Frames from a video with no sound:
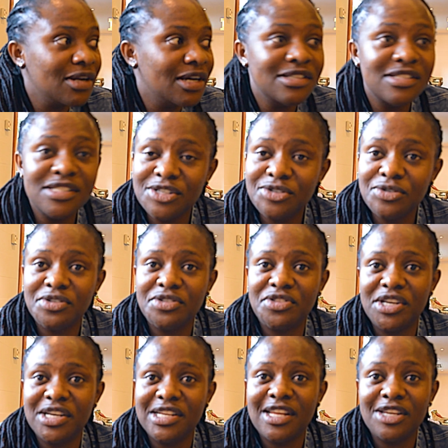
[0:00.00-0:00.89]
general
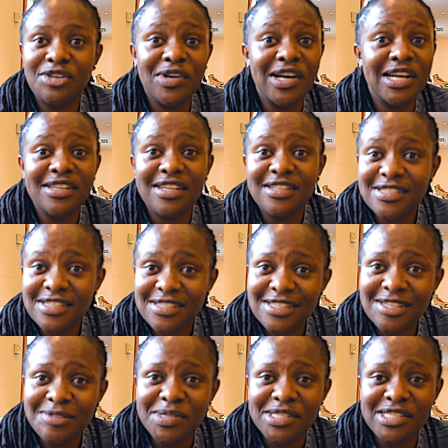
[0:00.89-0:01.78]
thing. The Ugandan
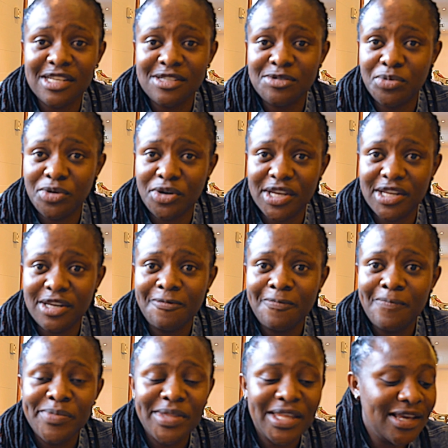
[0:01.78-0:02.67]
system is just broken.
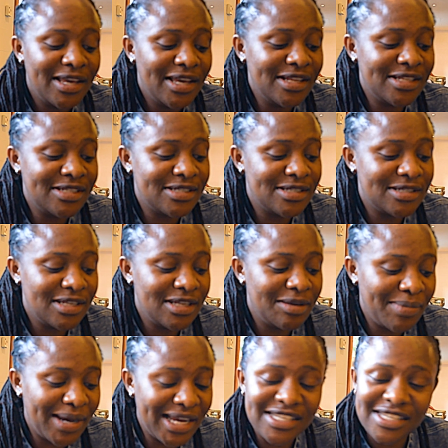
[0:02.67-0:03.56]
it's
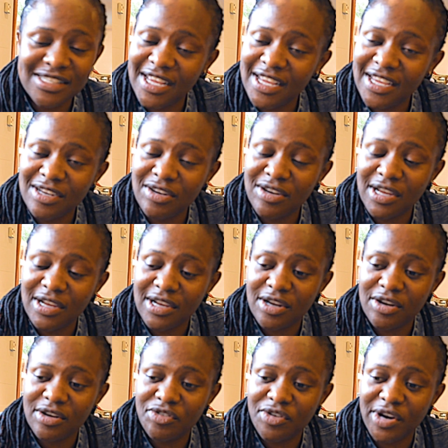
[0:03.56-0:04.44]
by denying
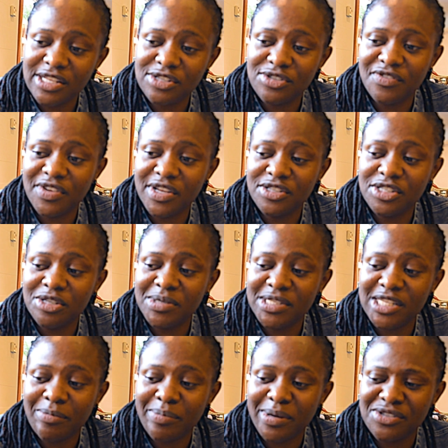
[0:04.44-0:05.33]
rights of
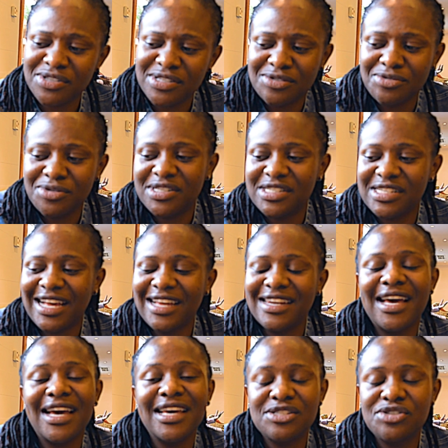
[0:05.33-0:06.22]
LGBTI persons, not
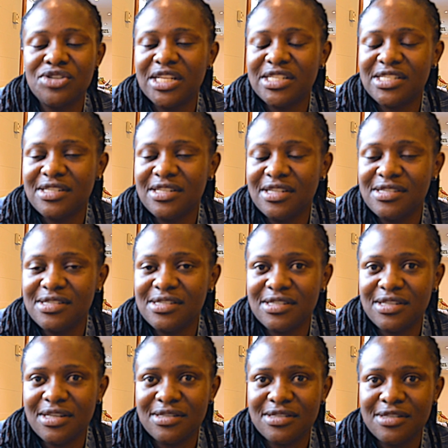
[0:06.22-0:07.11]
an isolated
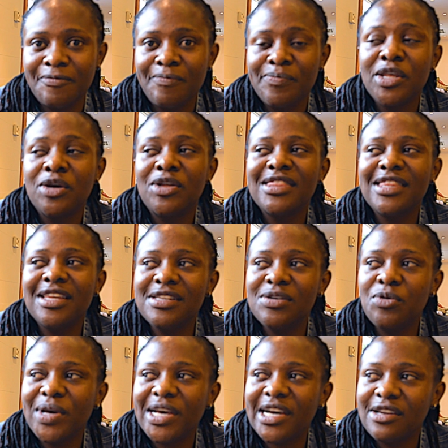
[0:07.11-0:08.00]
incident.
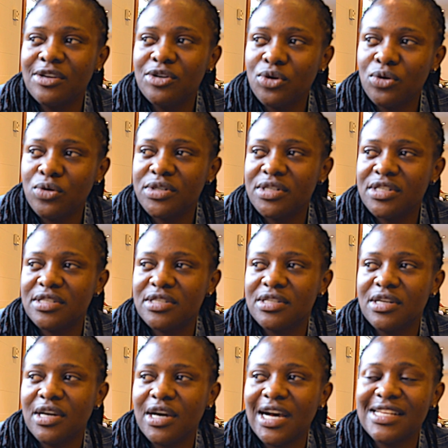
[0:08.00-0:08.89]
We cannot,
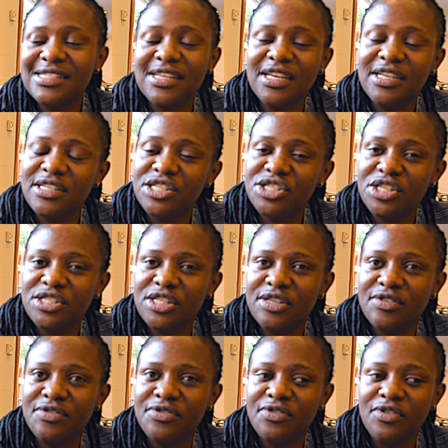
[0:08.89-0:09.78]
as an
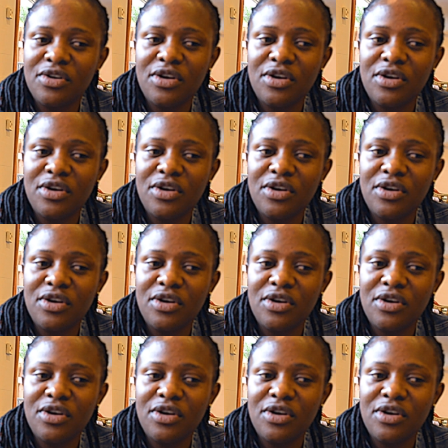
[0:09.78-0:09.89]
initiative,